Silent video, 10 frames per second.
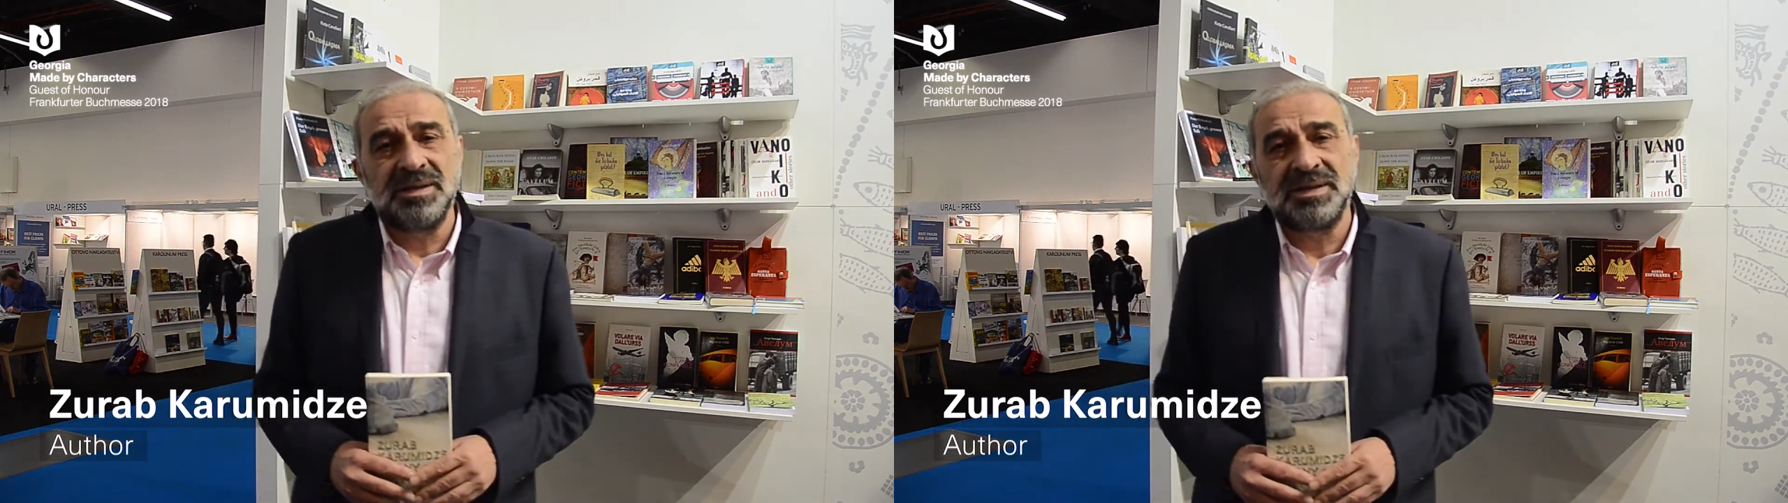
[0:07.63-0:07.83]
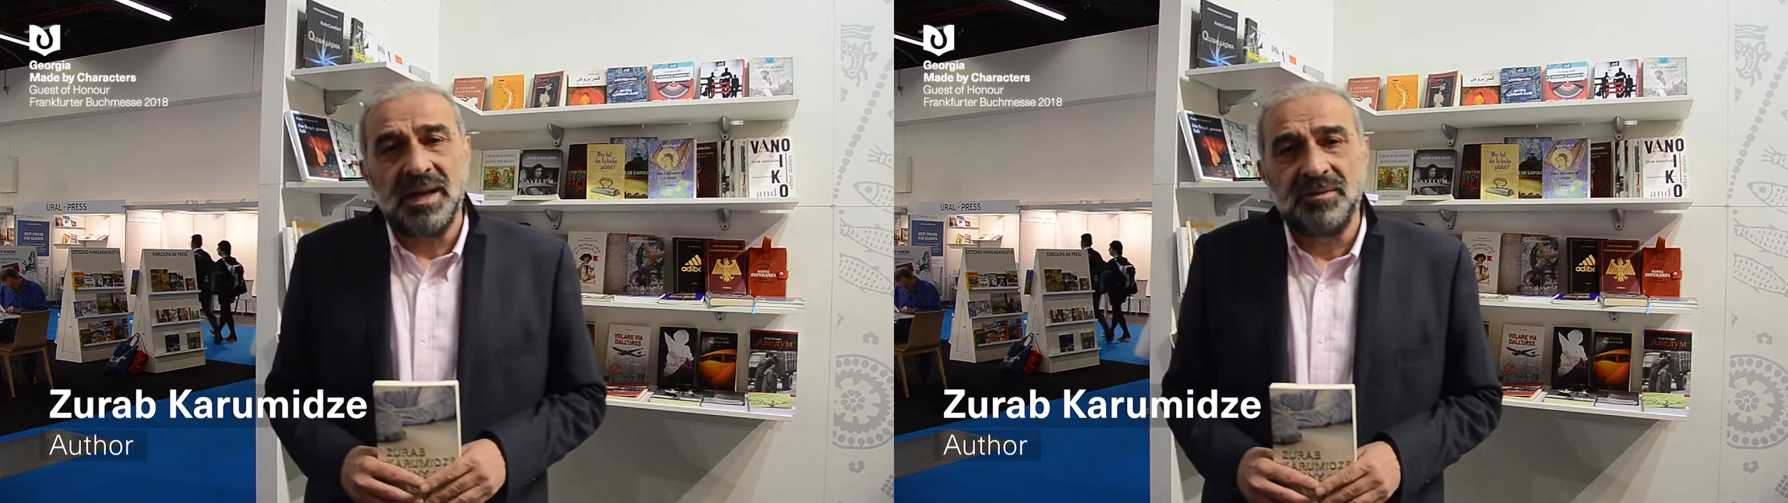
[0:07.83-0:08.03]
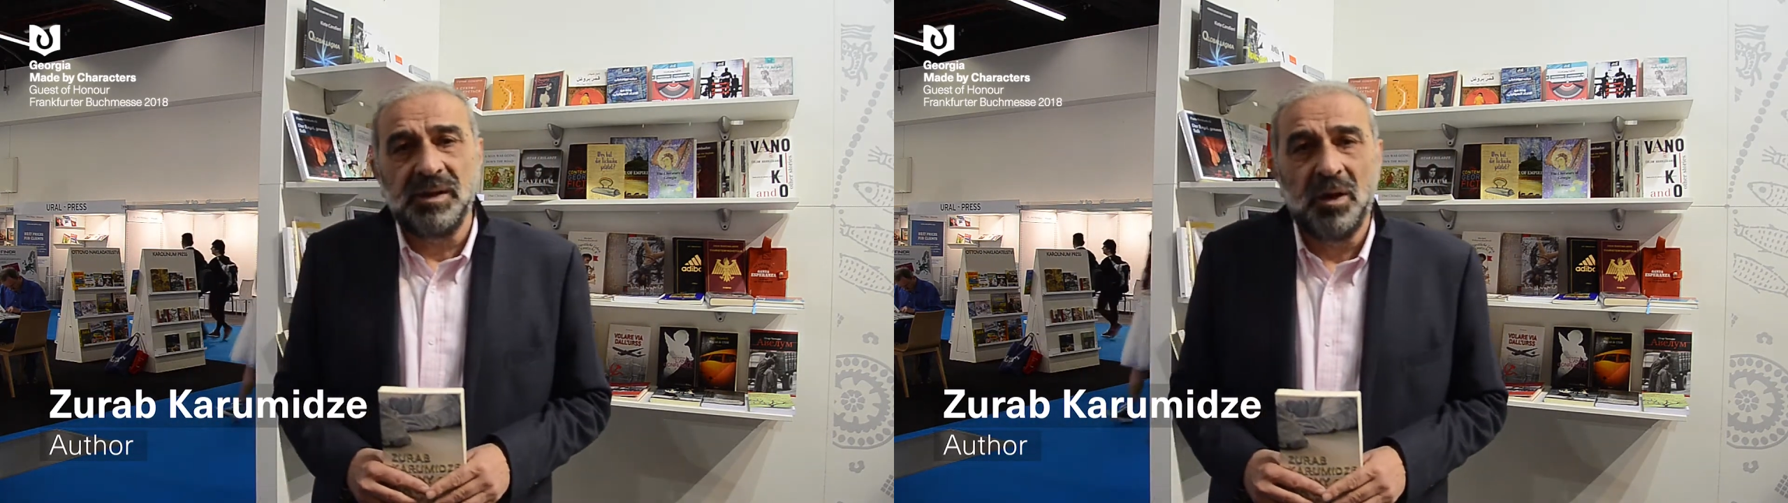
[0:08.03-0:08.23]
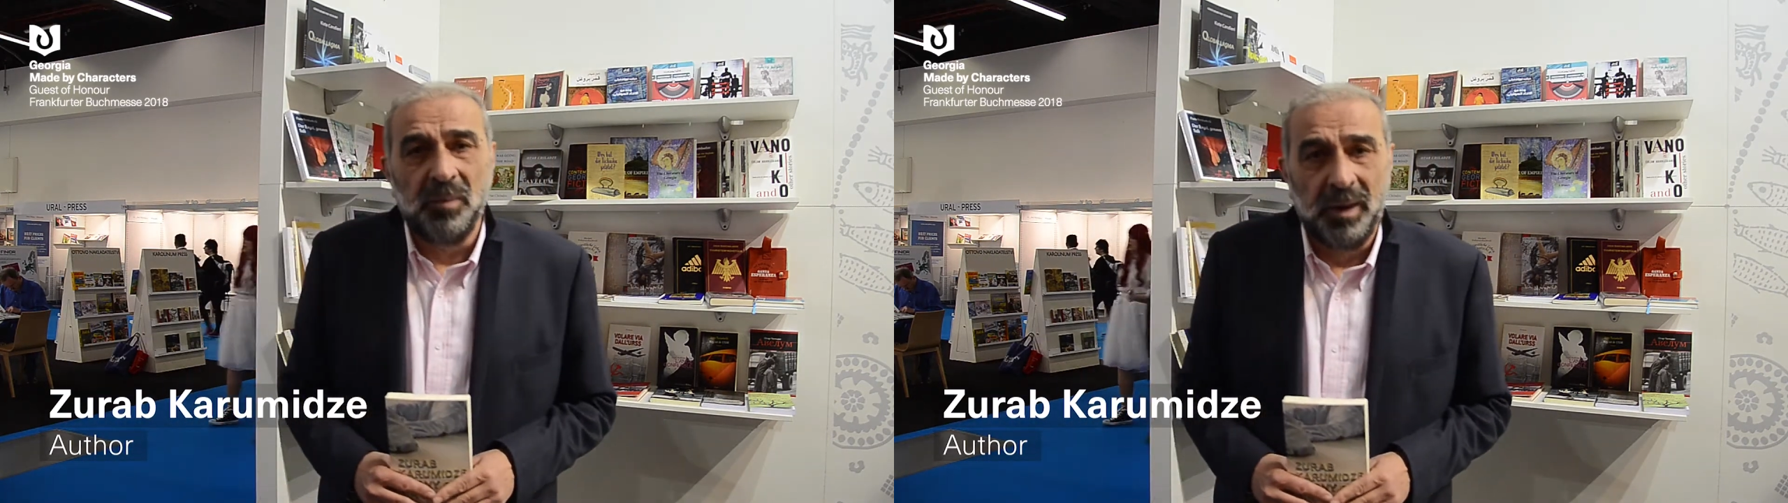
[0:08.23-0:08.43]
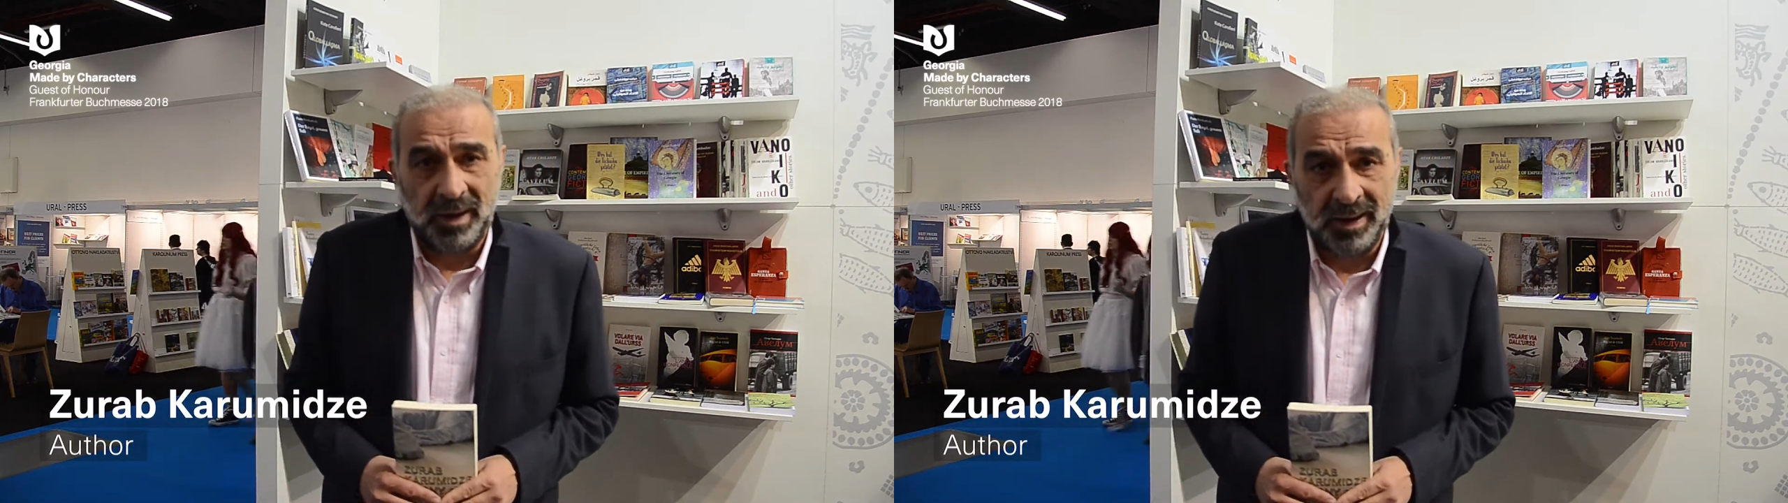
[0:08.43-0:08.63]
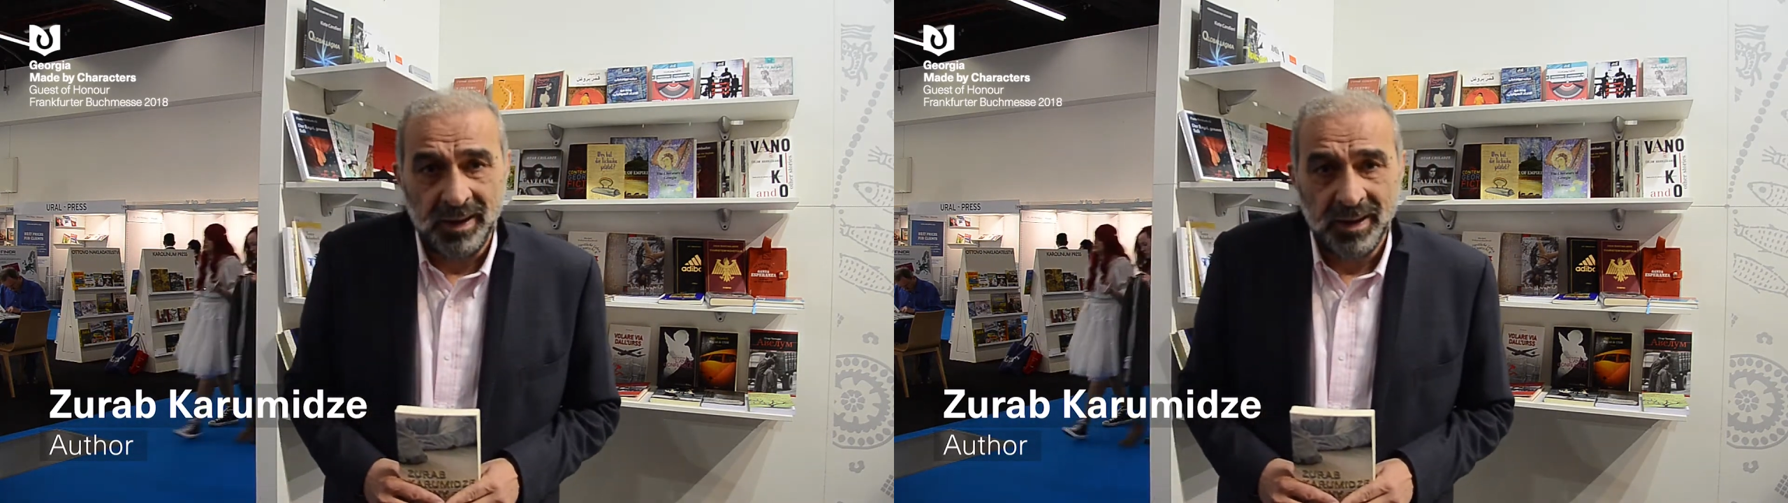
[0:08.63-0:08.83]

itself globally.